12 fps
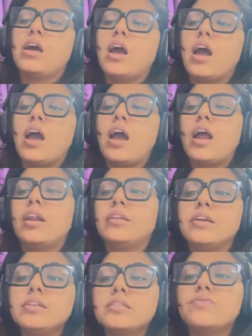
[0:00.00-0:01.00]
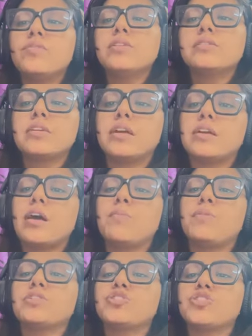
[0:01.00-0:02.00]
and this will set
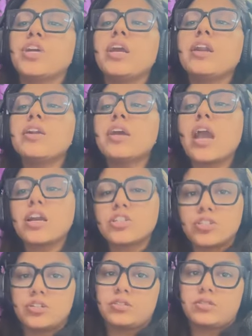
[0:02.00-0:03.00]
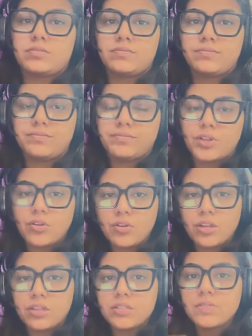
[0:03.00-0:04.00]
up a chain reactions.
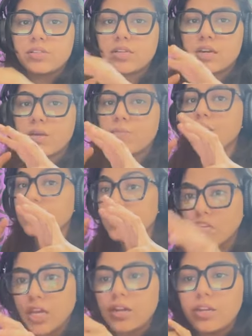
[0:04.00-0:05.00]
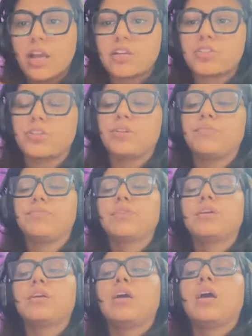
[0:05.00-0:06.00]
Okay, this will set up a chain reaction,
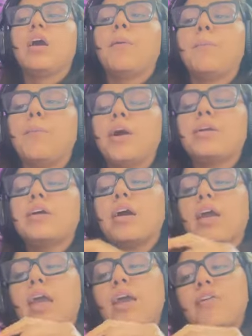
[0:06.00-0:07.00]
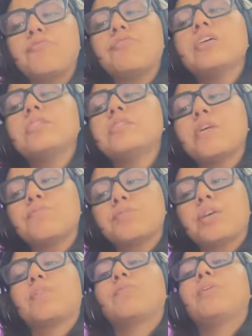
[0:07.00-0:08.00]
but every
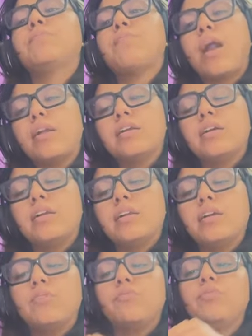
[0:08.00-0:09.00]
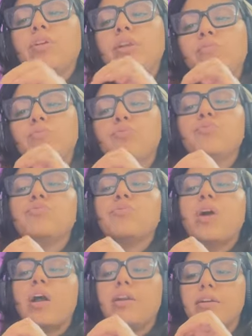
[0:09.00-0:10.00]
subsequent particle will move
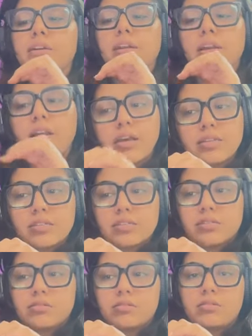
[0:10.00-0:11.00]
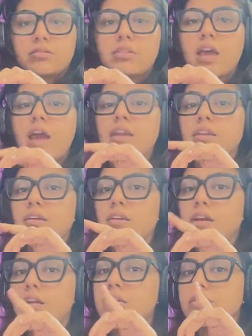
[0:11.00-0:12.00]
a little less than
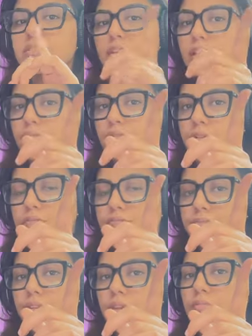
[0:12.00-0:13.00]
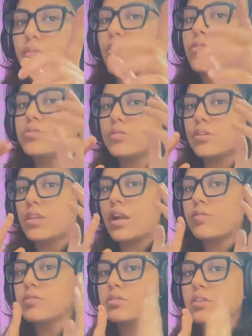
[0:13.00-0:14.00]
its neighbor, because
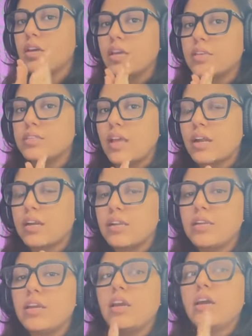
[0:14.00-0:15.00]
that was the exactly